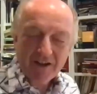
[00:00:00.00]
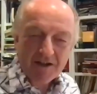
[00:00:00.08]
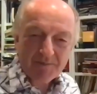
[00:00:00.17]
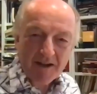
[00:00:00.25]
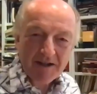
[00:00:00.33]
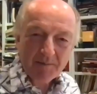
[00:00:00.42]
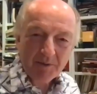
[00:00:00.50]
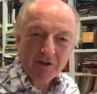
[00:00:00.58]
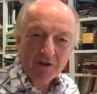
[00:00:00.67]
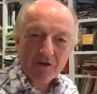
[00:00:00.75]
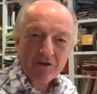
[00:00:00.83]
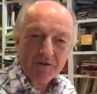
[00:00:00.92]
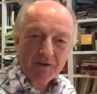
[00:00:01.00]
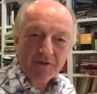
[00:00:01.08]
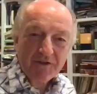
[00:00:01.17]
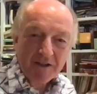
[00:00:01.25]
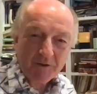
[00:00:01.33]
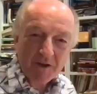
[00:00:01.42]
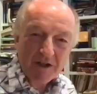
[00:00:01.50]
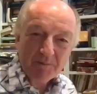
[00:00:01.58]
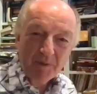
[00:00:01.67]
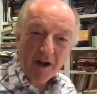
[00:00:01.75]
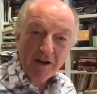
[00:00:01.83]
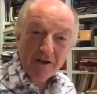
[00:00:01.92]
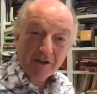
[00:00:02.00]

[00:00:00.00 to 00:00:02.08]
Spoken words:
this place, it probably costs you 15 quid to park your